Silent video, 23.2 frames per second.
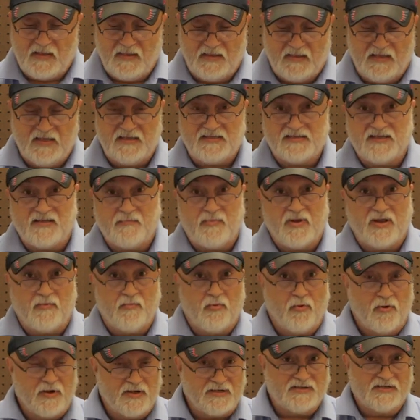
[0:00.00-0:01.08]
These are the big
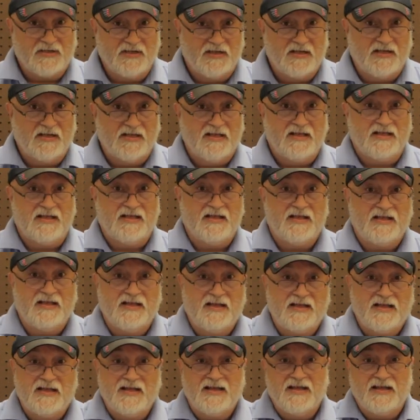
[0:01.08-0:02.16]
boys.
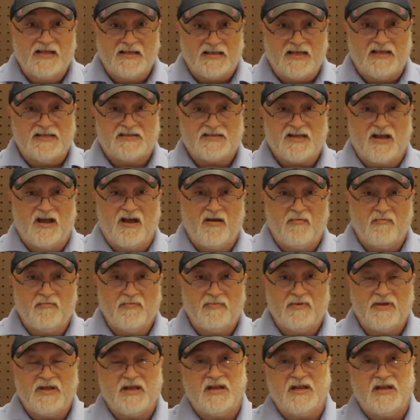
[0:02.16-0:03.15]
These come